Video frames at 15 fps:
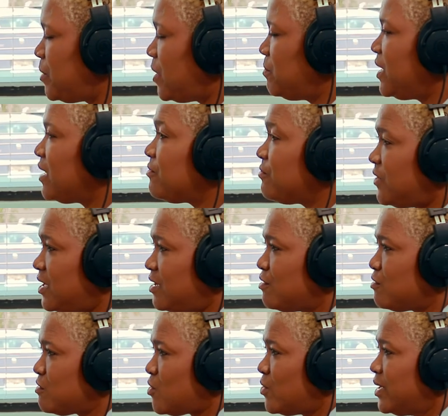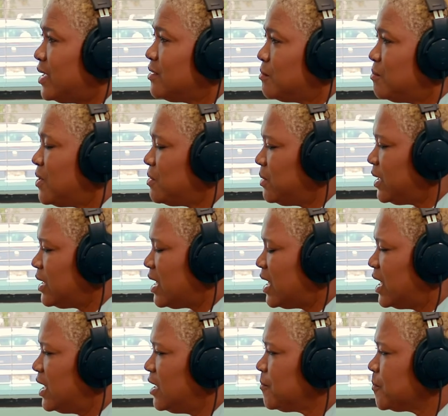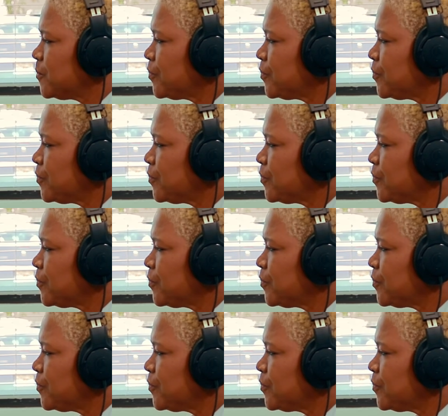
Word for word: public figures or in the public eye,